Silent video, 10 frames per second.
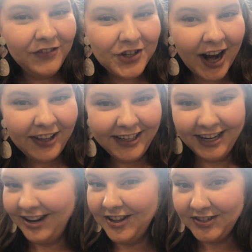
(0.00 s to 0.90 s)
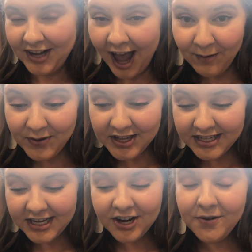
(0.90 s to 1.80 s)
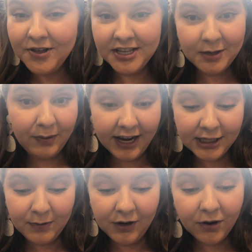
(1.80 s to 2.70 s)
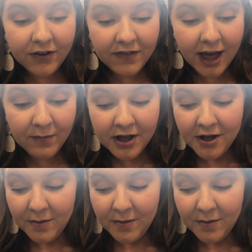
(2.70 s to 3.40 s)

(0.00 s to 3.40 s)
trial and error that's gonna happen this year, with supplies being one of them.